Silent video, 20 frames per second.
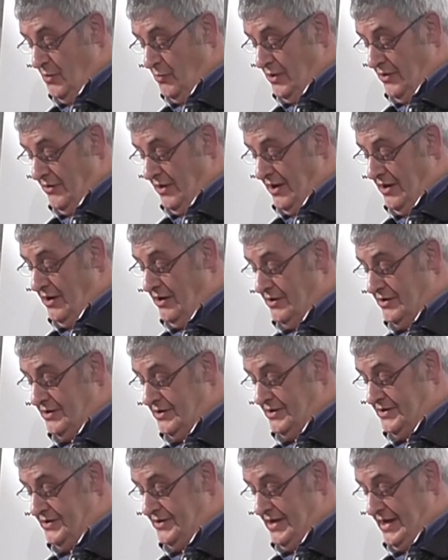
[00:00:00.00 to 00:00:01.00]
where I
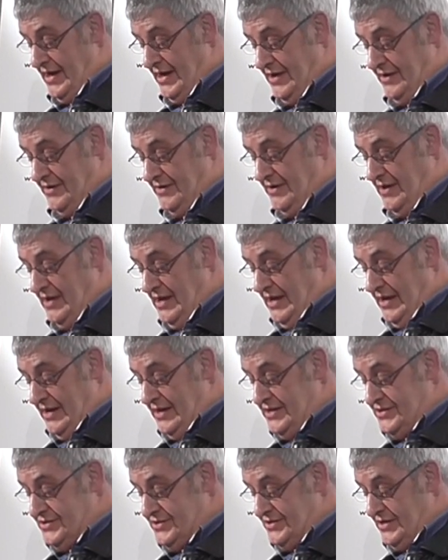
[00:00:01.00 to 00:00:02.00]
hunkered down,
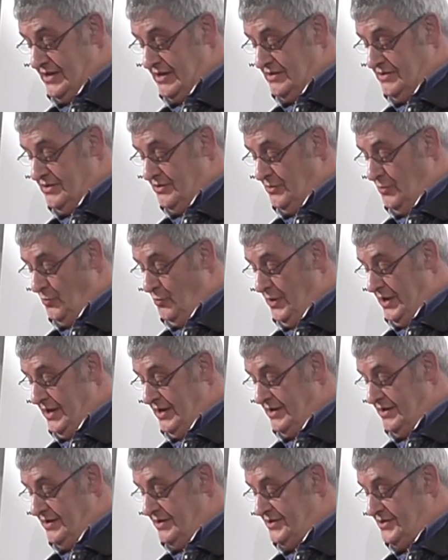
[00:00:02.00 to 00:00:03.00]
listening to the
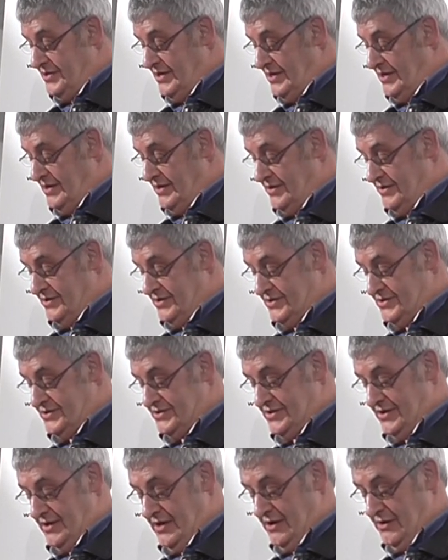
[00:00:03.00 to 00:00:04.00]
wind turn to
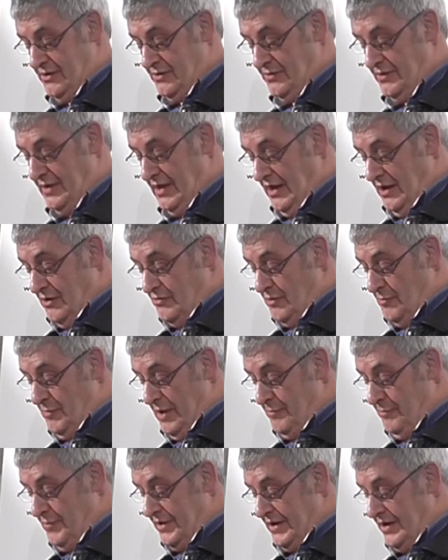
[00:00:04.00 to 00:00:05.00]
snow,
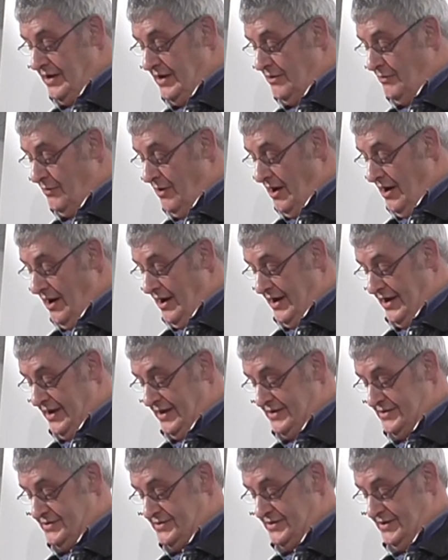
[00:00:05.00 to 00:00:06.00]
remembering her
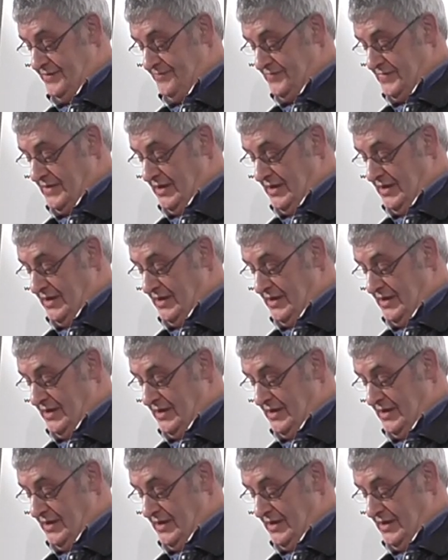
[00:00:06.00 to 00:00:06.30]
eyes,